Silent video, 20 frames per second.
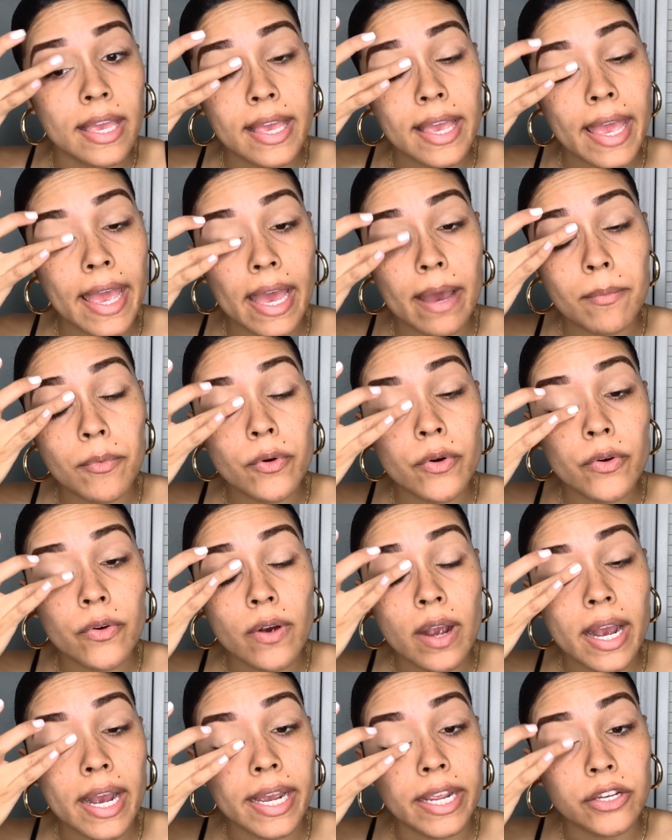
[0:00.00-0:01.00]
Camo
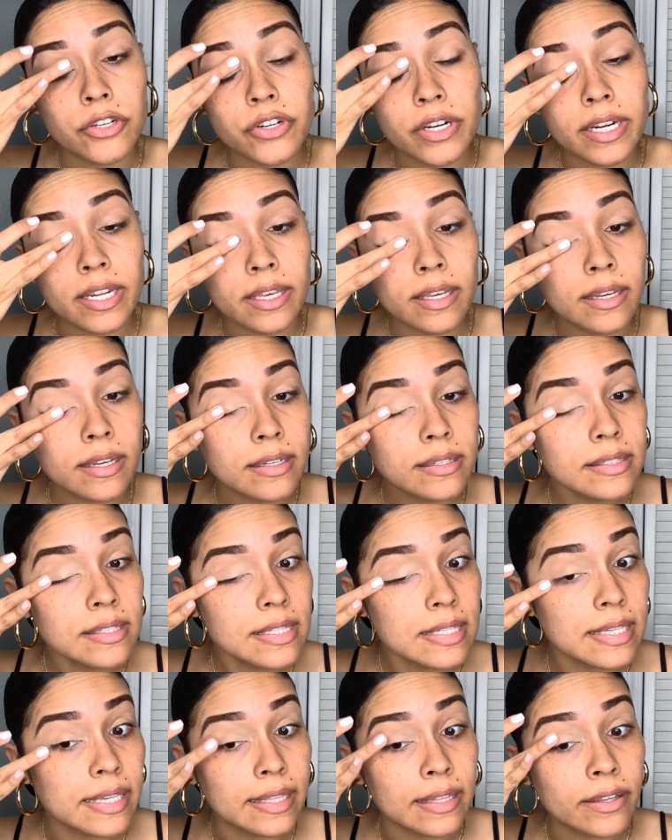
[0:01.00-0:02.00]
Hydrating
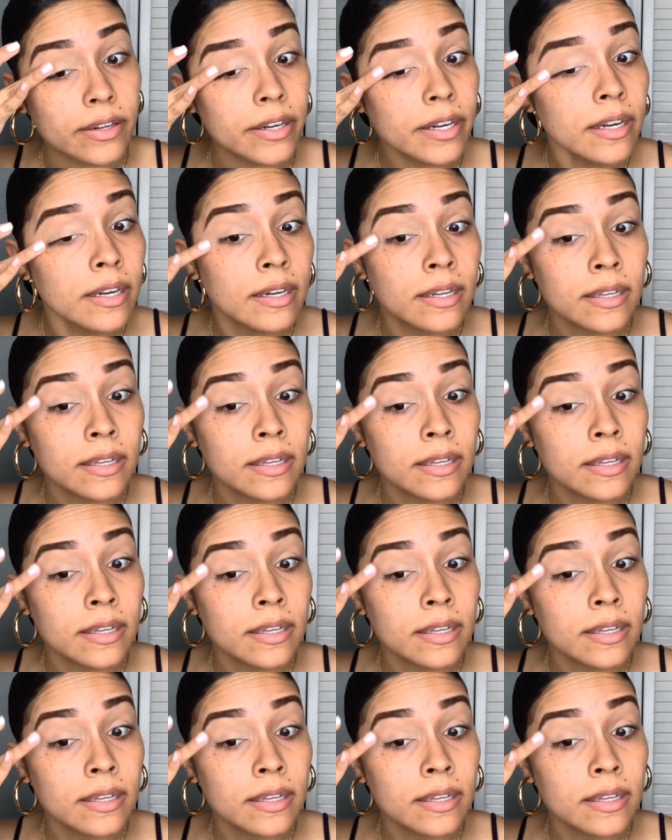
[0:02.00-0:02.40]
Concealer.